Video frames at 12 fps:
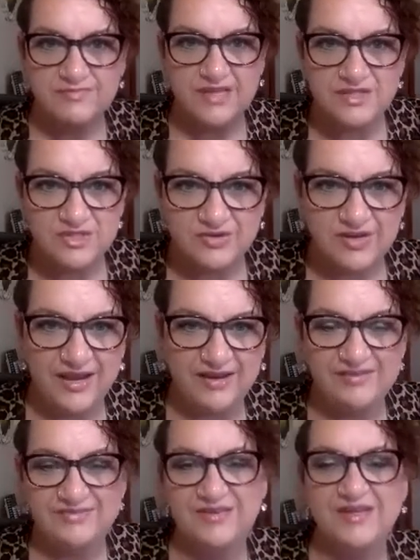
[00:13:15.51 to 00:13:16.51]
That's
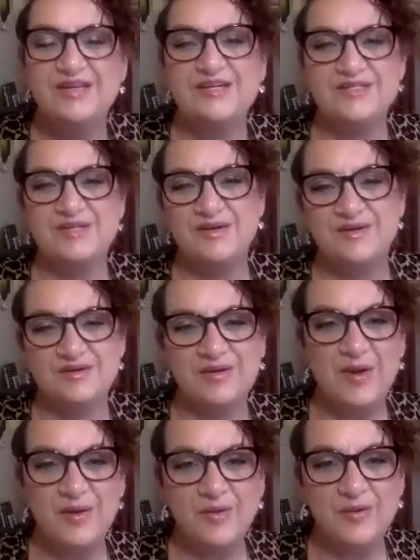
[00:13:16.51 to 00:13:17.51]
creative. So
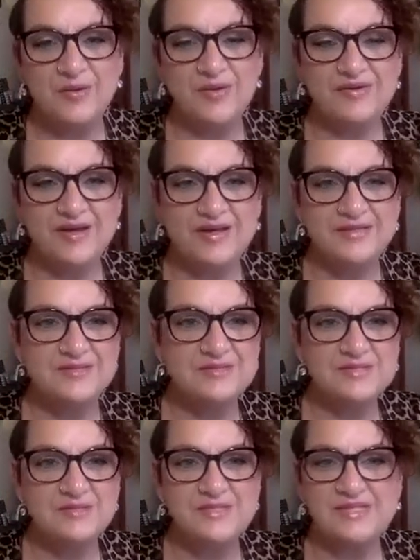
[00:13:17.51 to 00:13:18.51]
go do
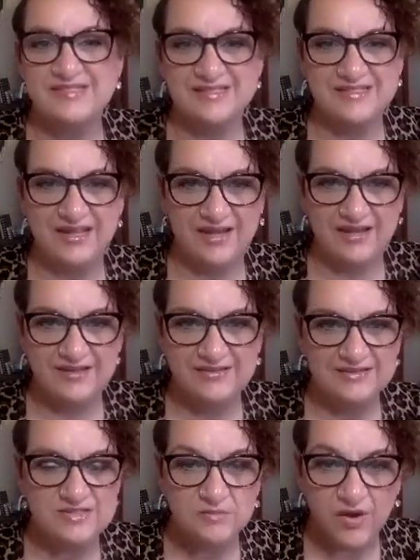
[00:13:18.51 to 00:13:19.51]
something today,
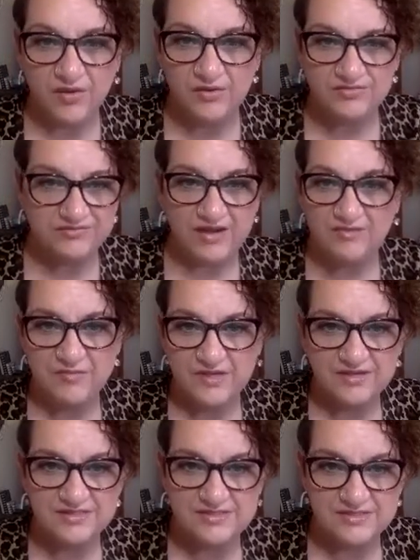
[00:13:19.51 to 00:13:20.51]
small, 5
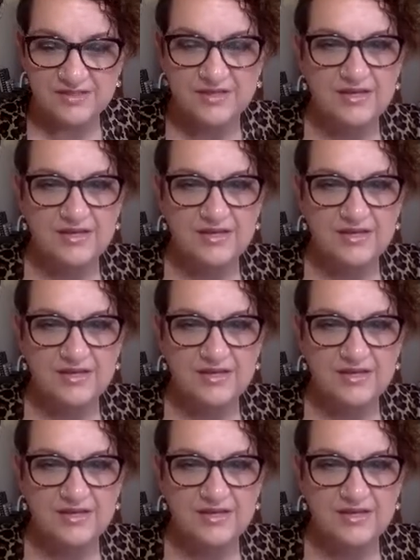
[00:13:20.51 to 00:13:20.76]
minutes.